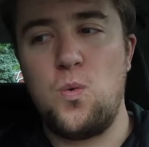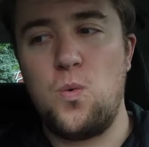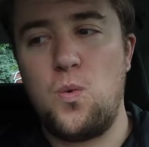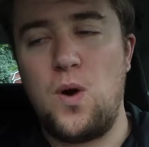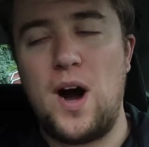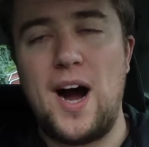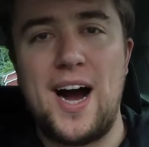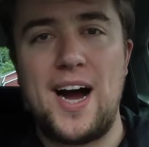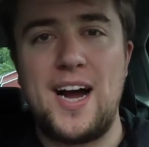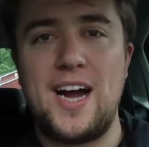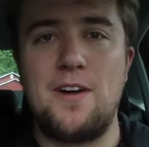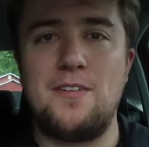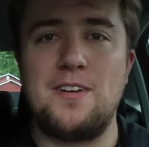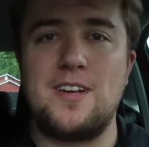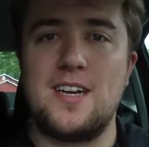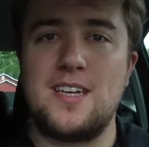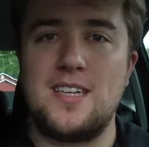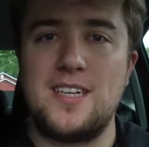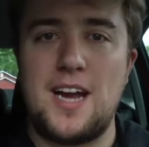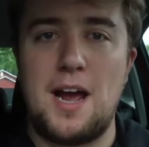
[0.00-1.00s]
why I was
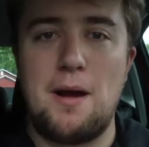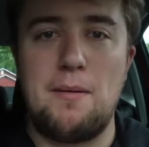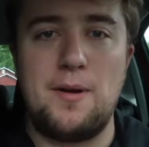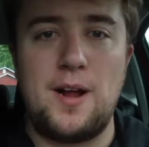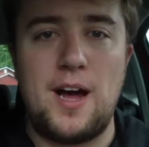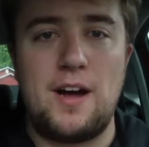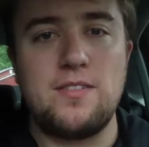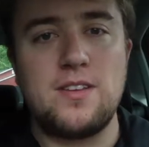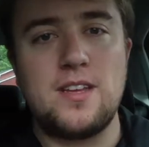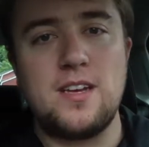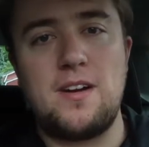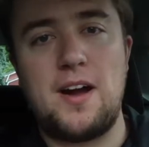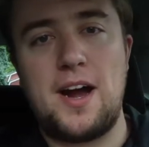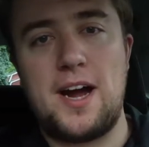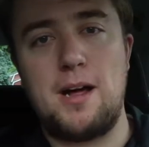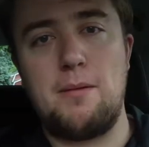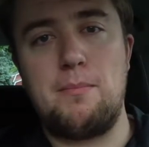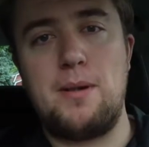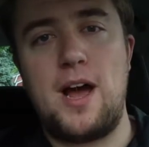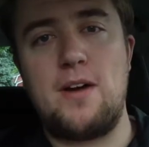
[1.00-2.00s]
just sharing out to
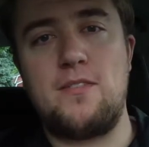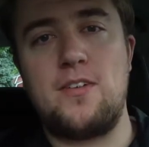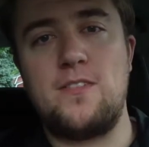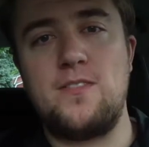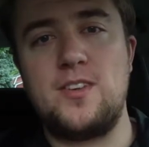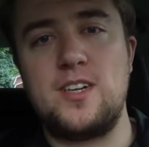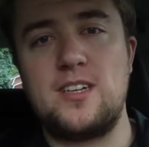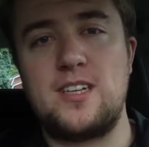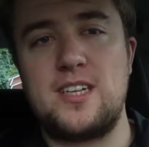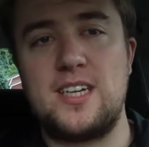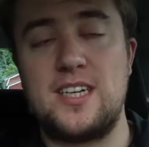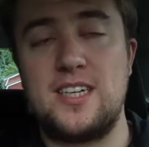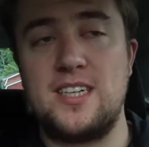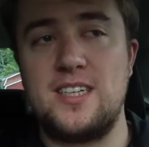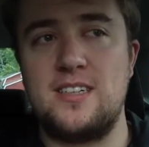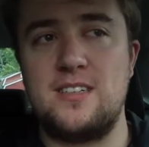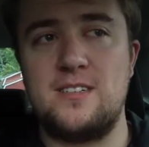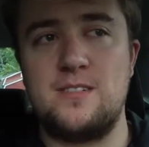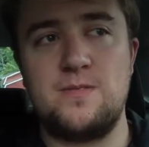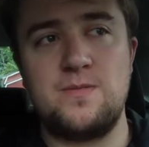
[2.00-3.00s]
Alabama music.
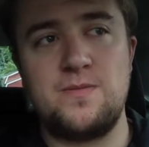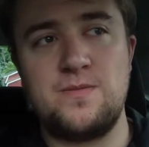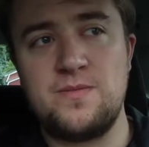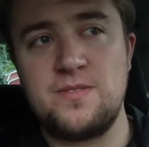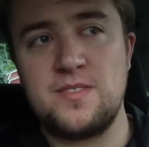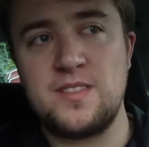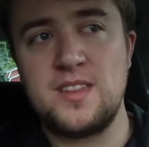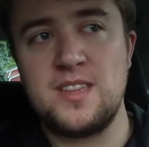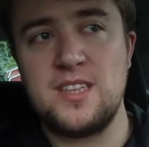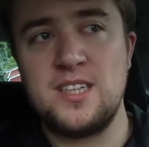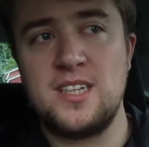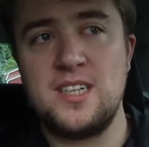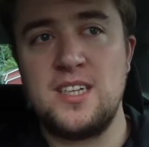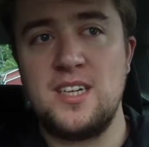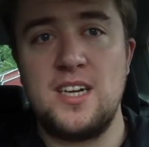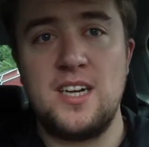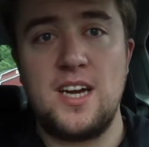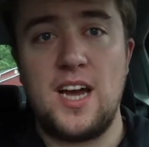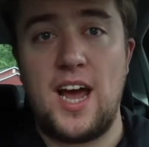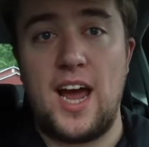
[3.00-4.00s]

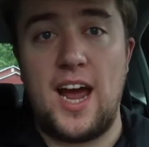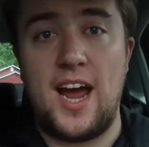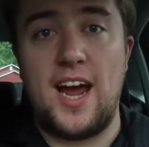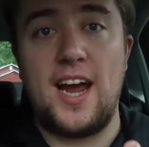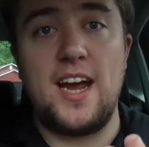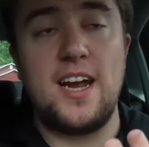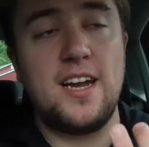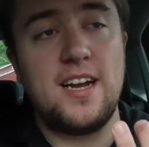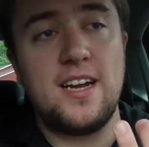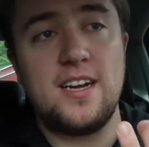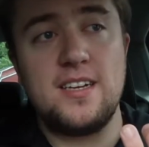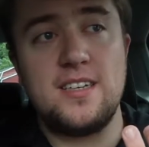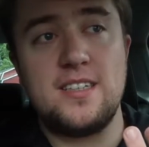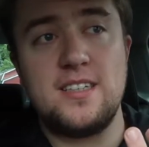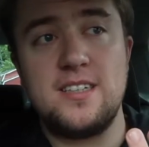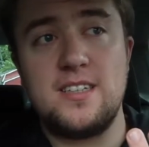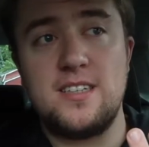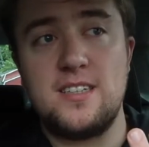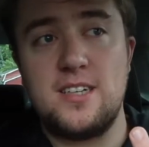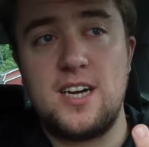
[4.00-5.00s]
A,
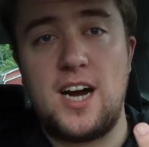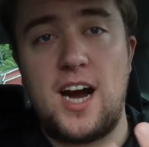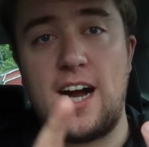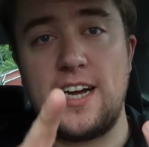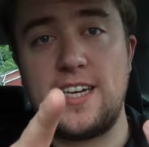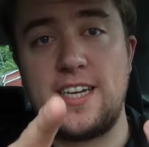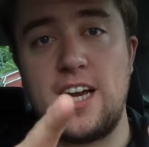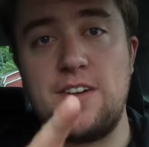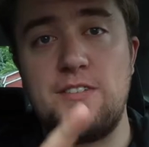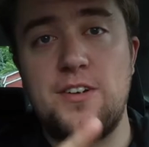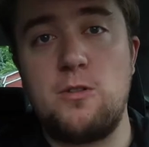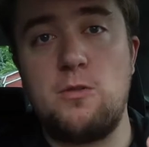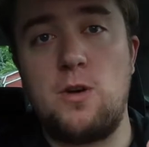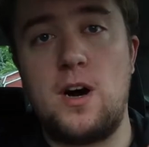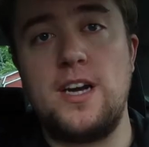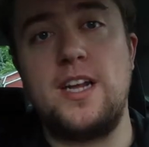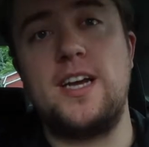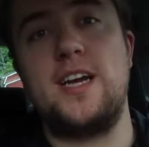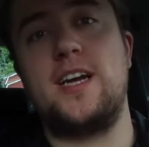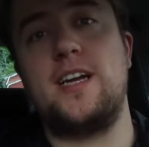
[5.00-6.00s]
I gave you
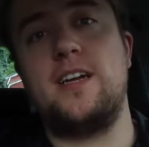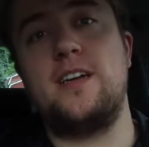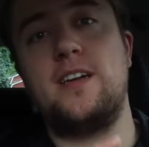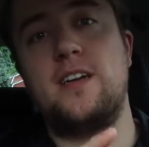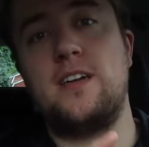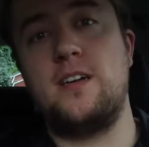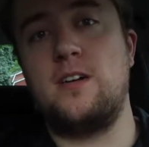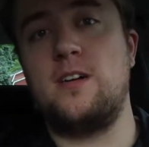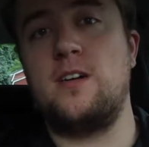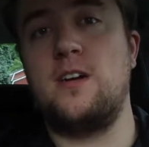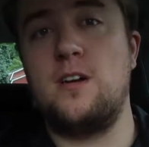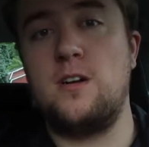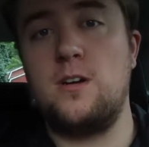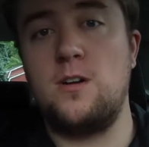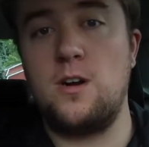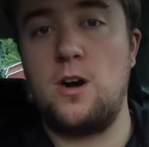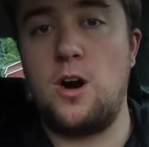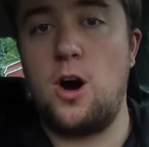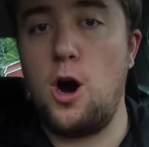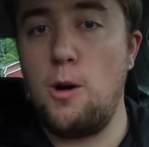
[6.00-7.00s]
one hint.
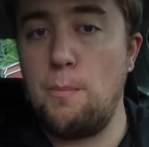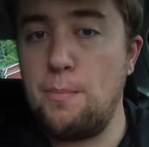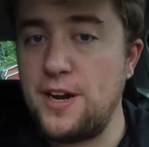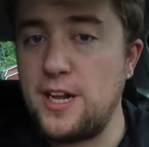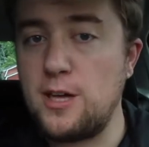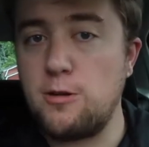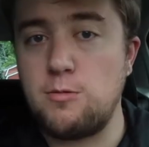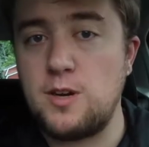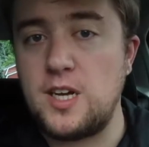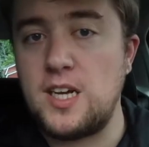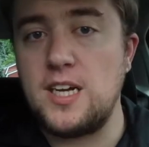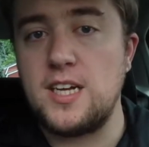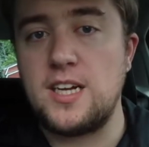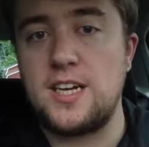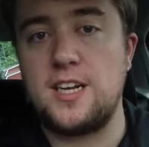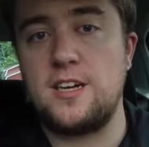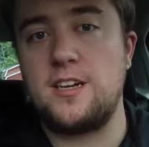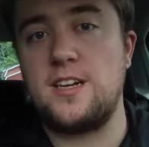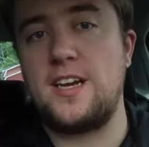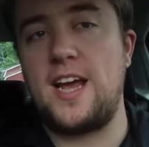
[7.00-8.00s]
Opening week is
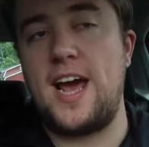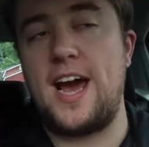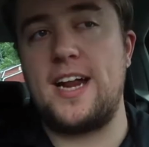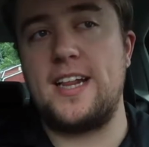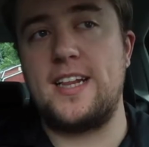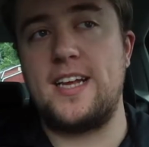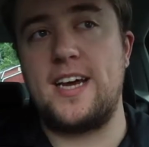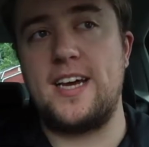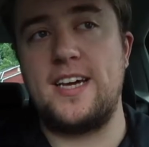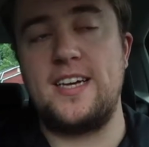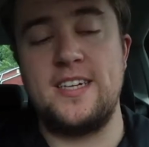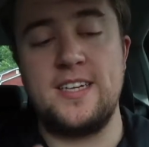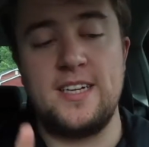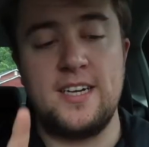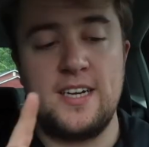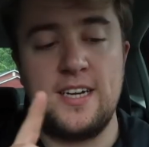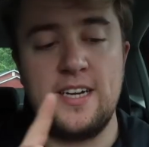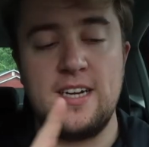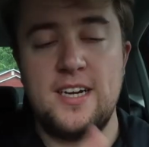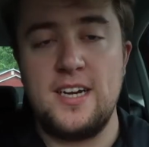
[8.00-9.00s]
this Saturday,
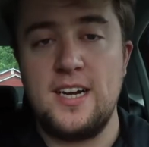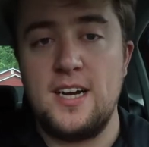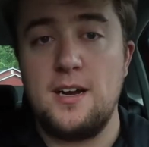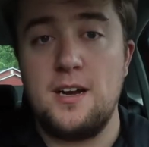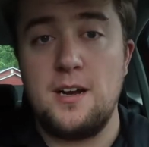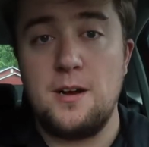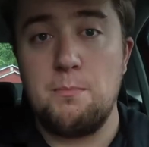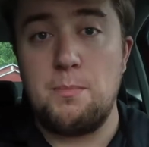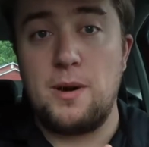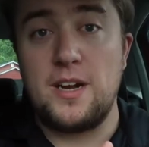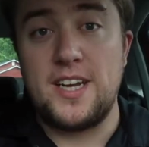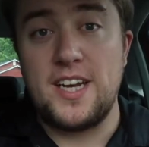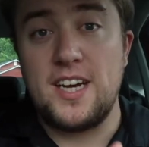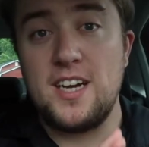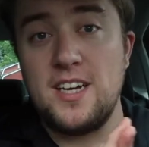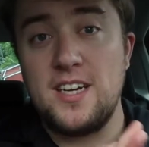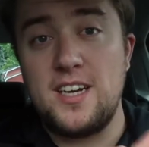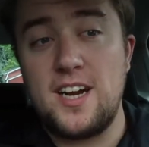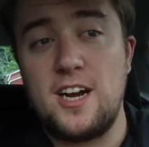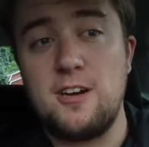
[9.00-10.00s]
but
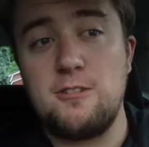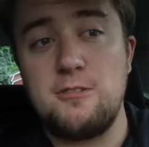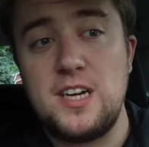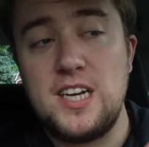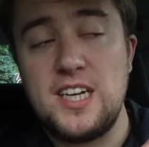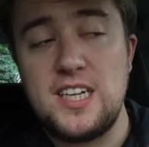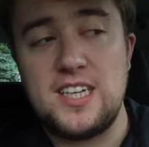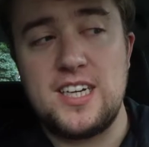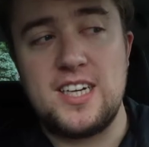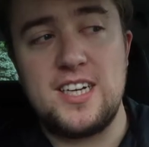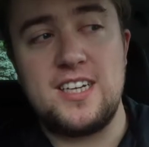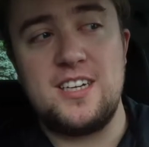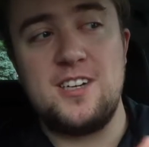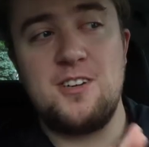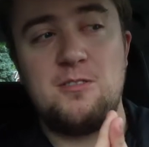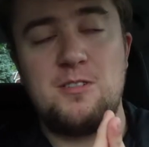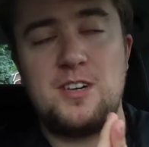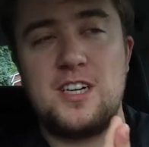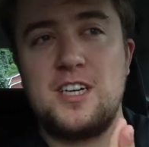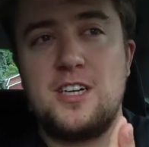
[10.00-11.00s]
there's another reason
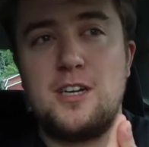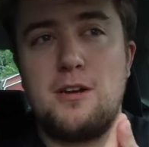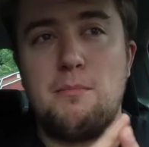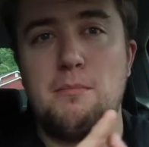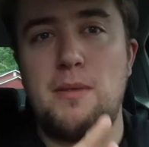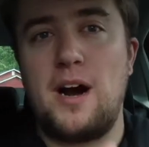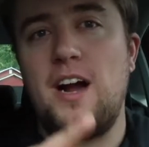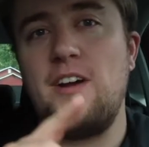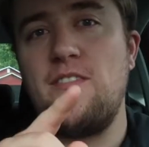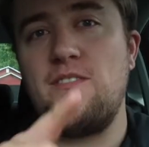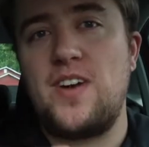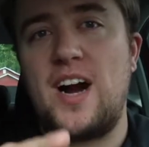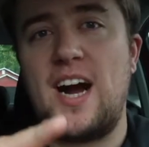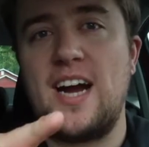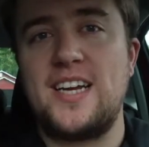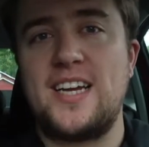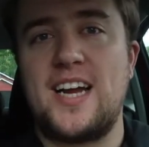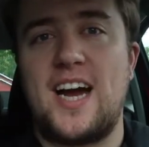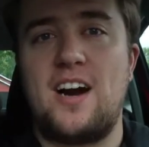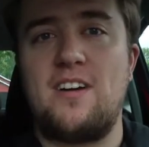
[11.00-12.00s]
which you might
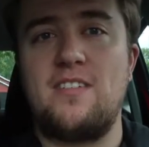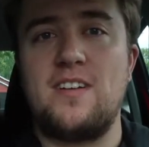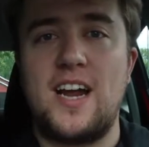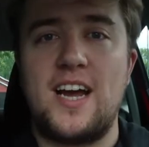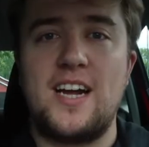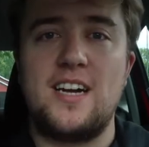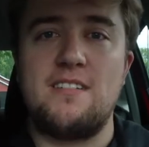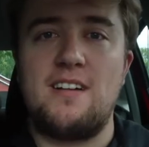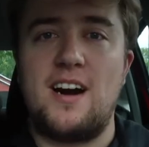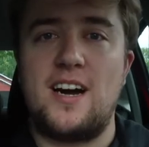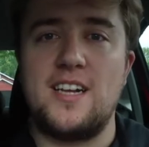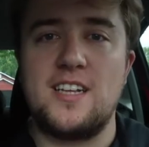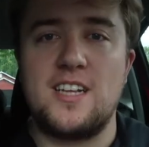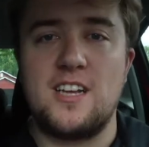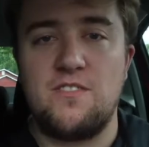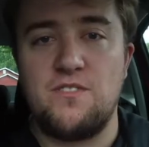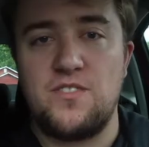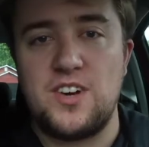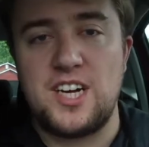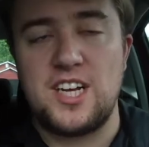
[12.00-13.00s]
find out later on in
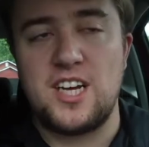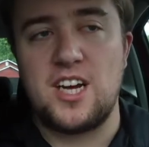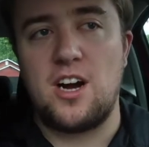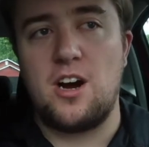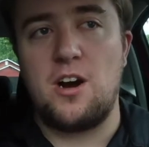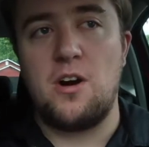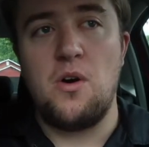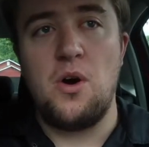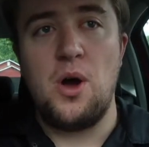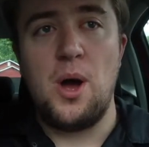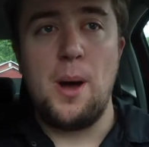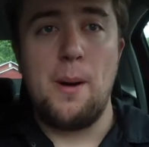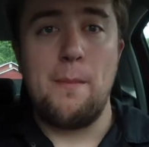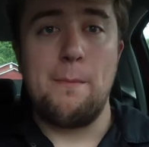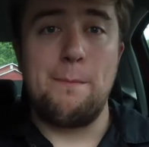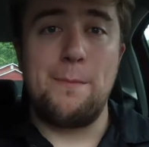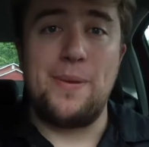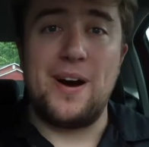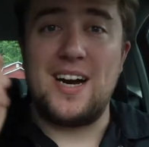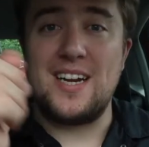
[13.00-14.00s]
this video,
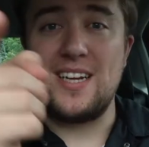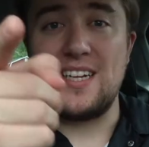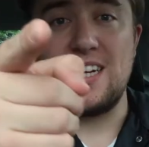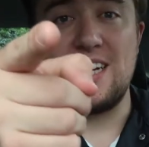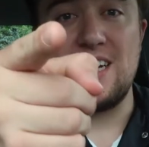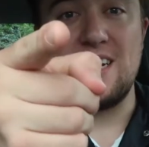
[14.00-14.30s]
but